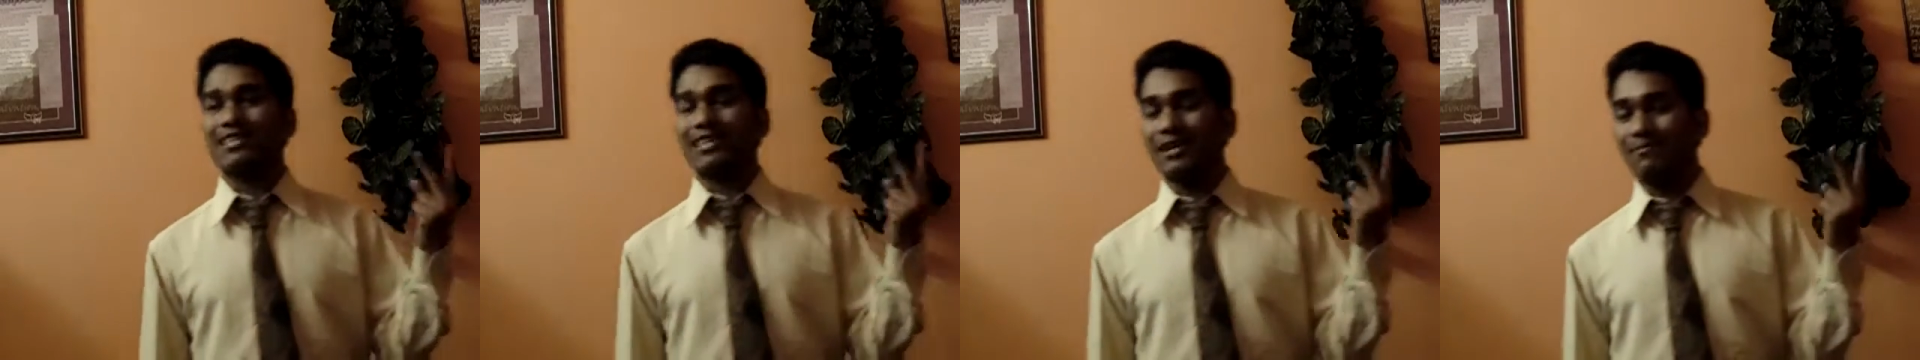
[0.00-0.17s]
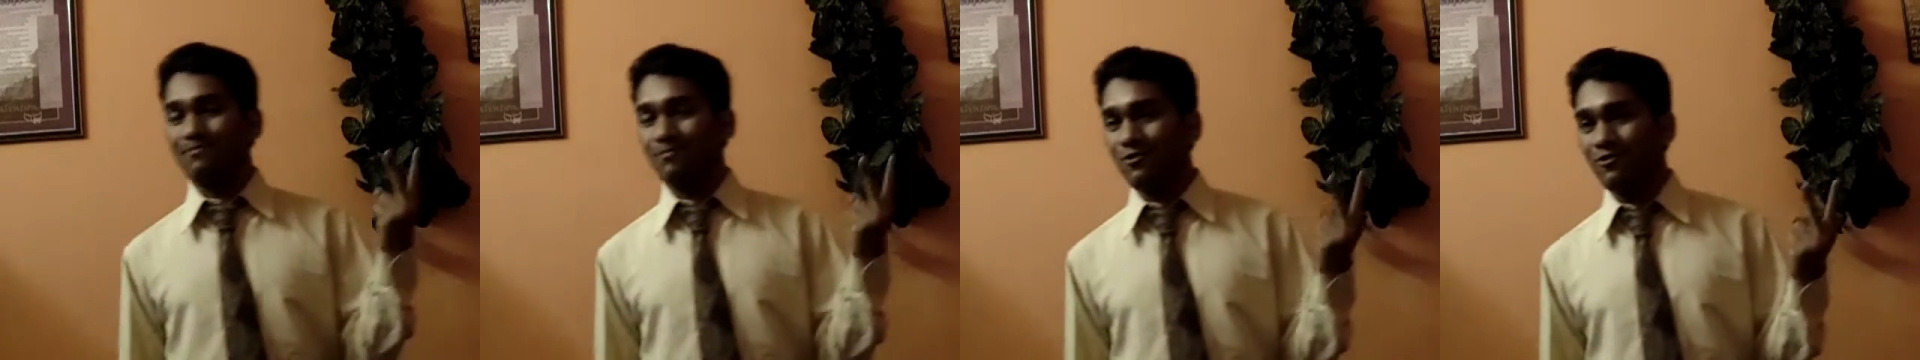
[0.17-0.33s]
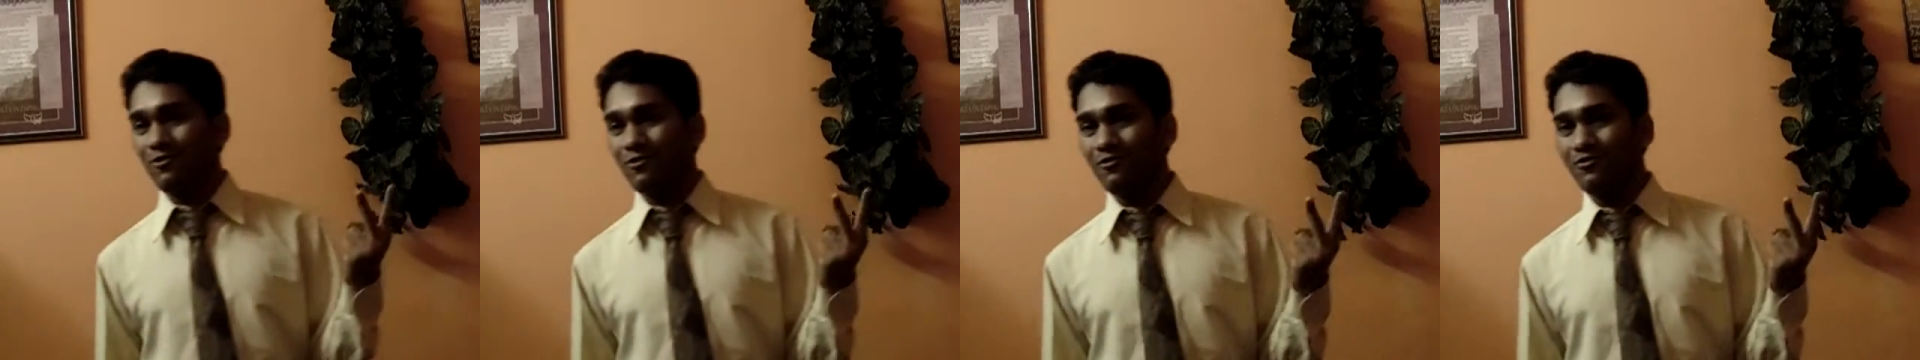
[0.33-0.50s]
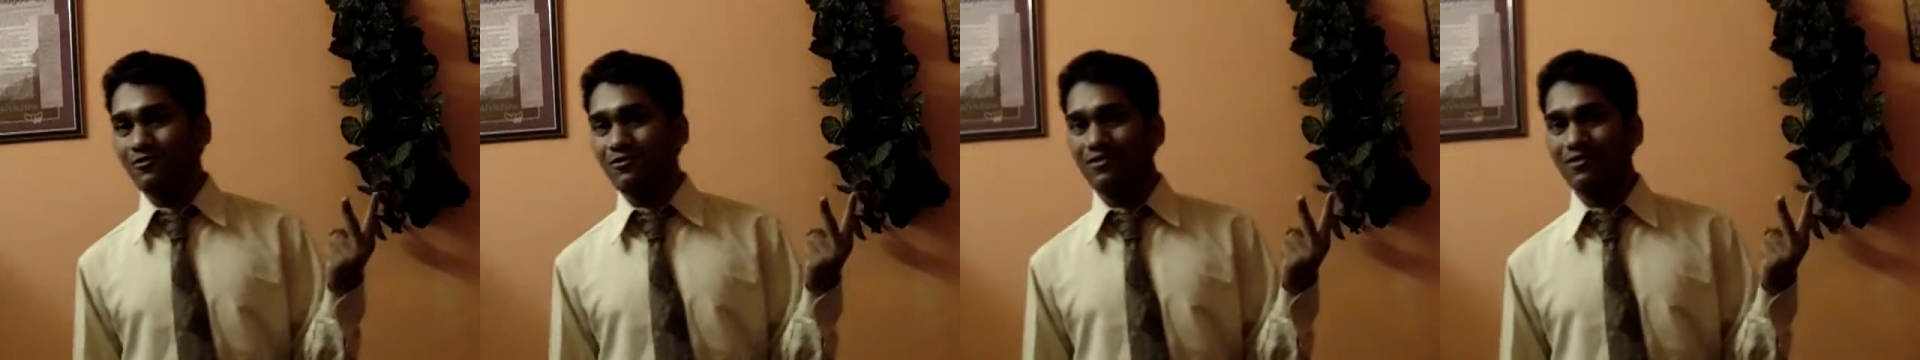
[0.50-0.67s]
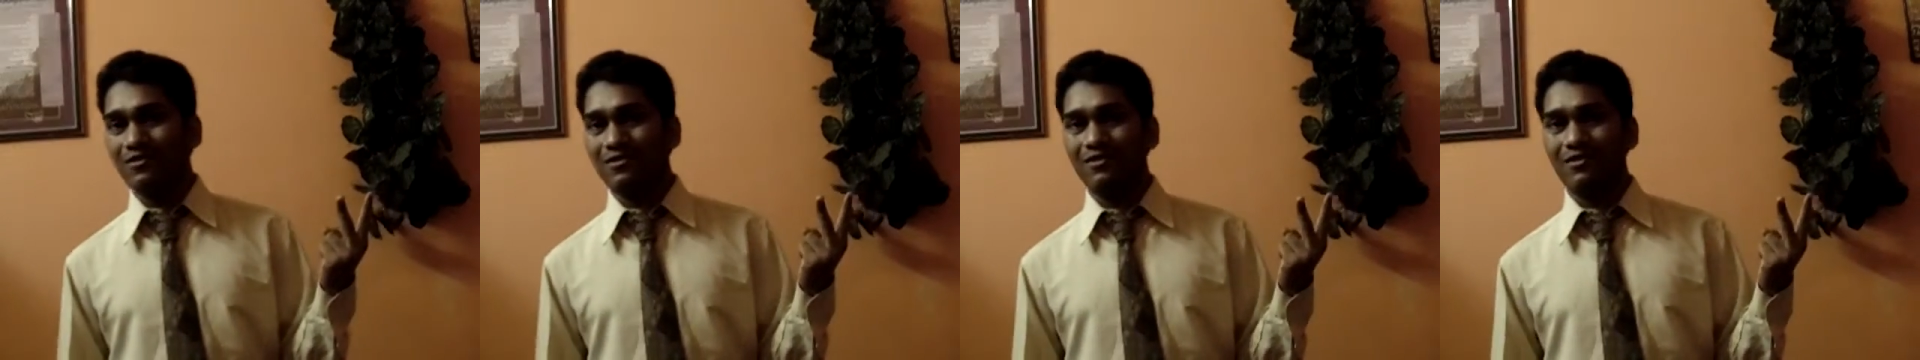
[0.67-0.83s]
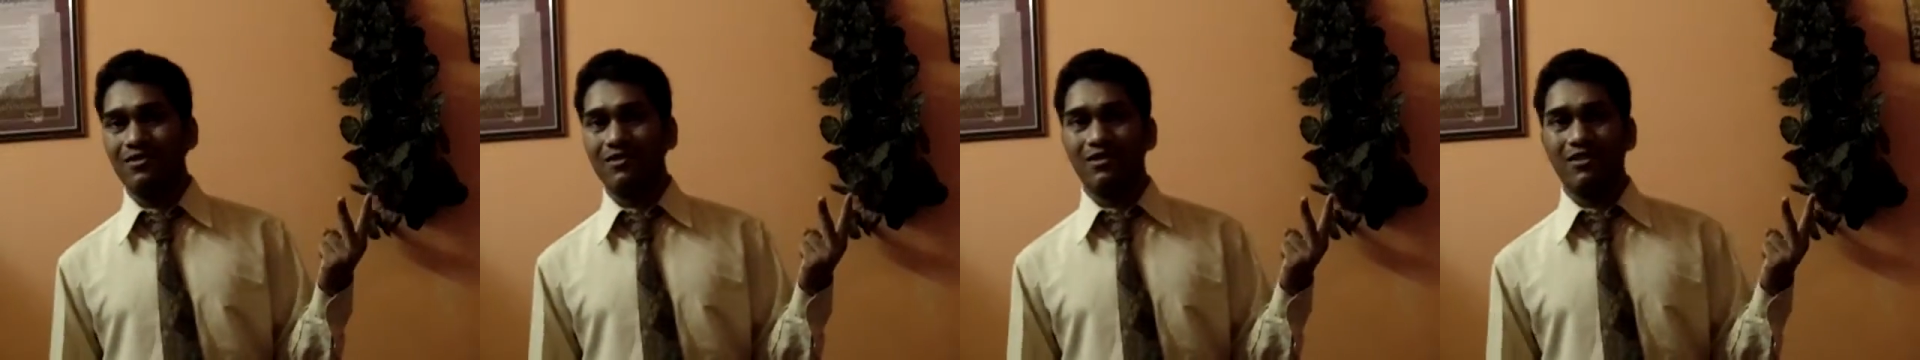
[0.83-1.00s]
reproof,
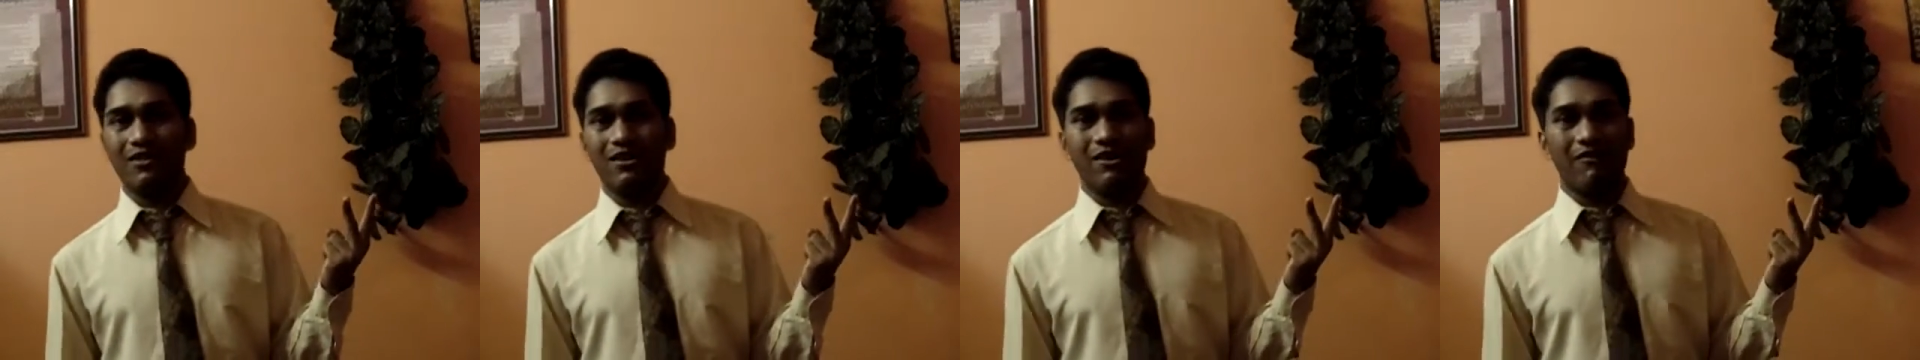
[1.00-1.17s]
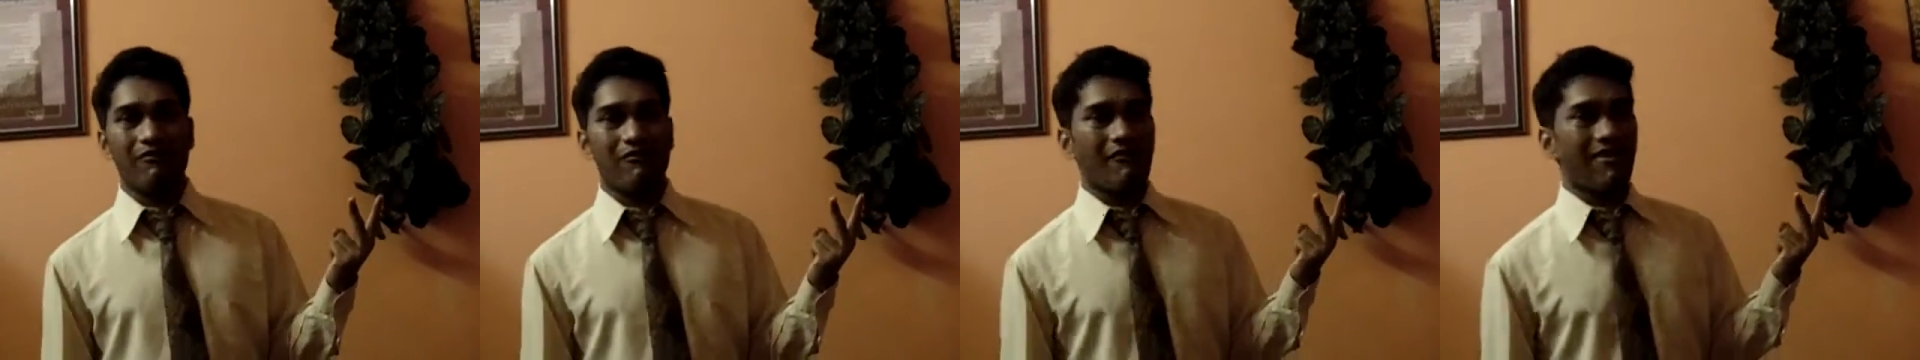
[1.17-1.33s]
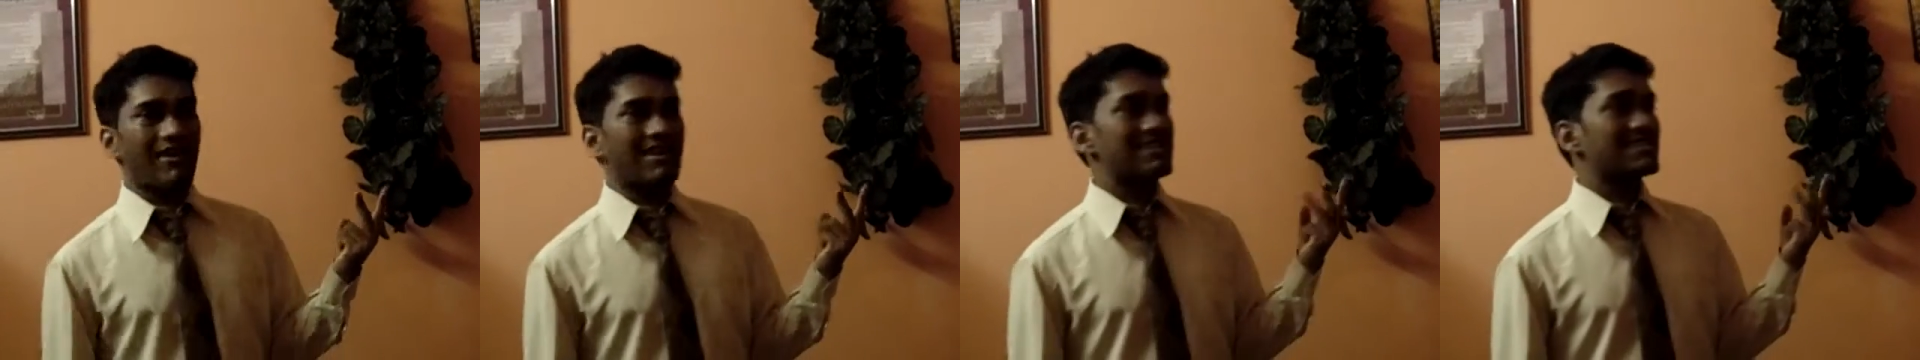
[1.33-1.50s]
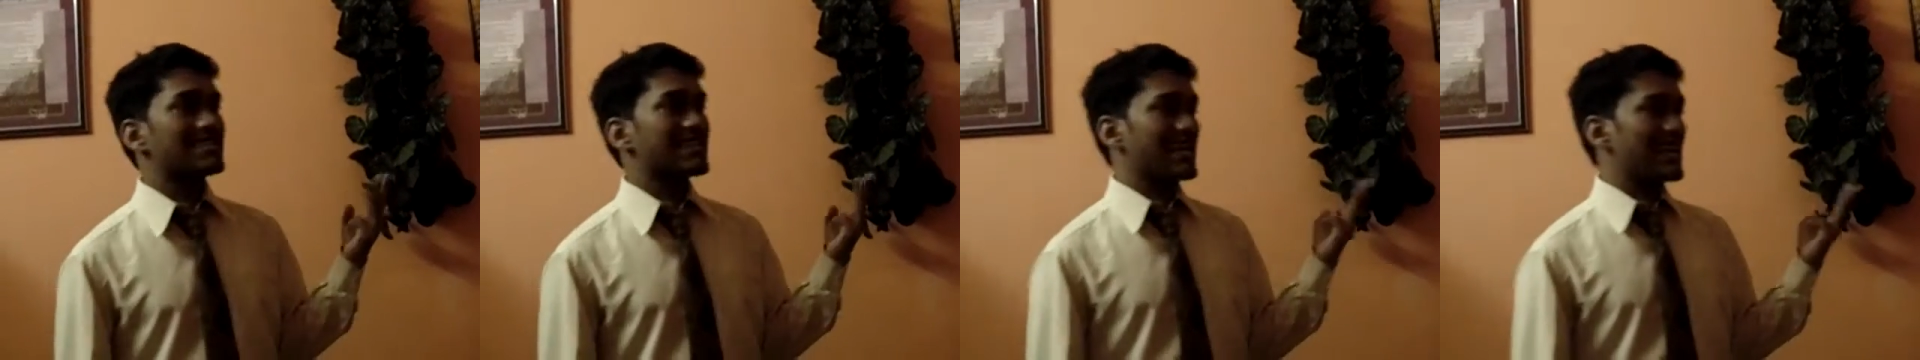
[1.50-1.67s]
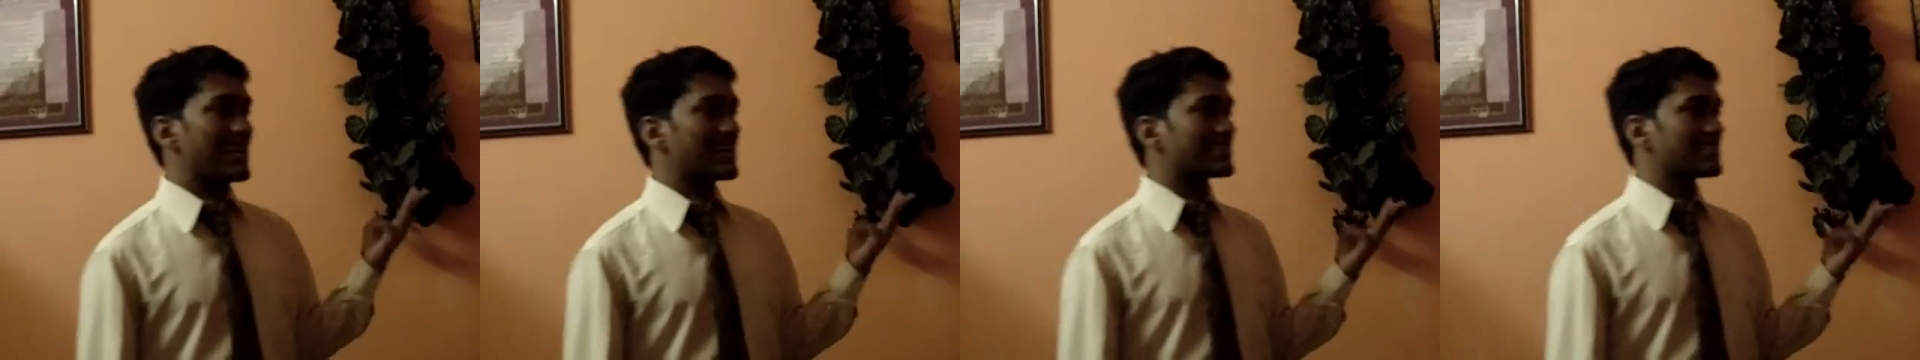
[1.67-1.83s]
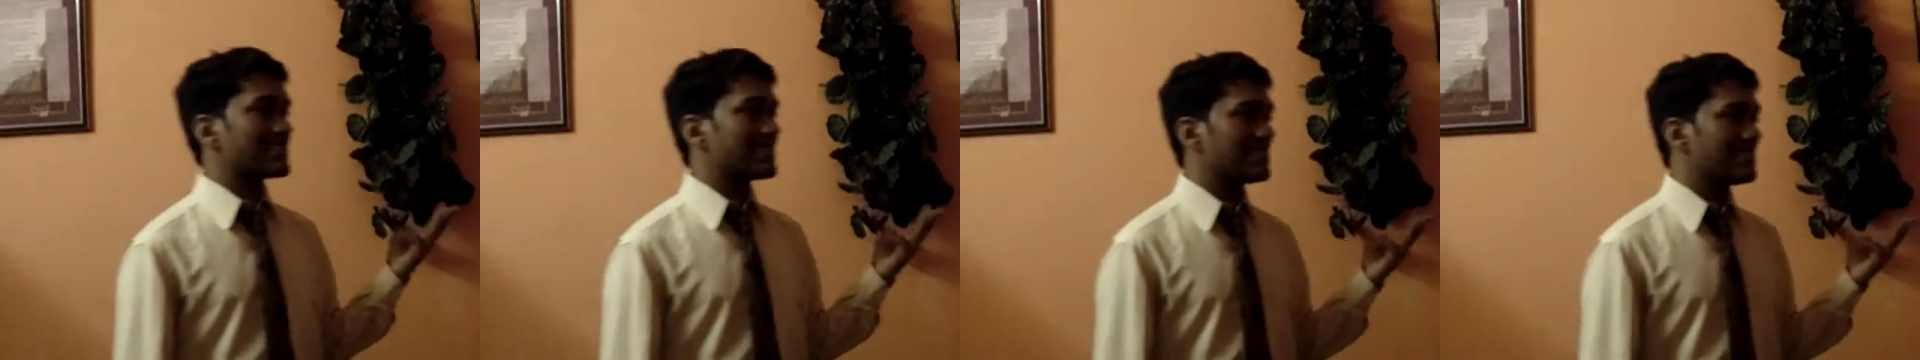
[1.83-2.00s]
one is
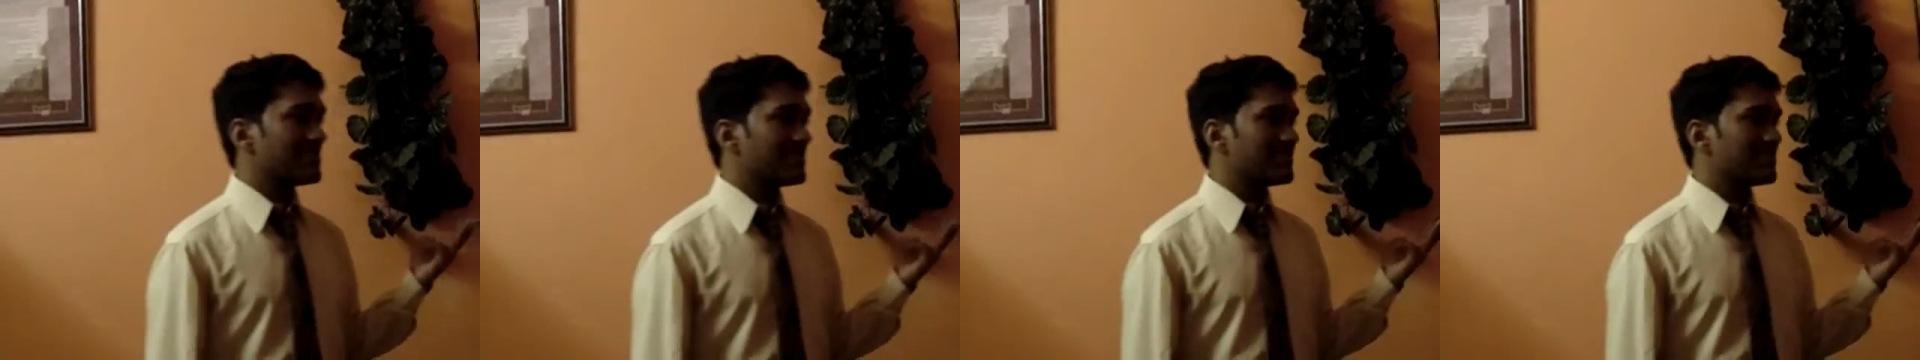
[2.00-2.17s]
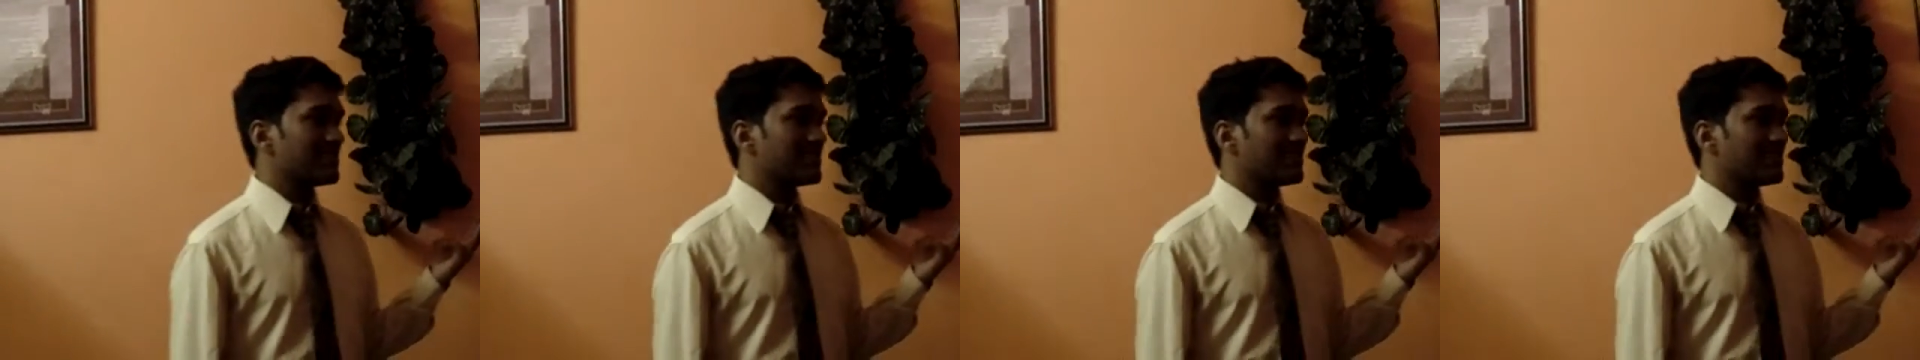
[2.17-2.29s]
correction,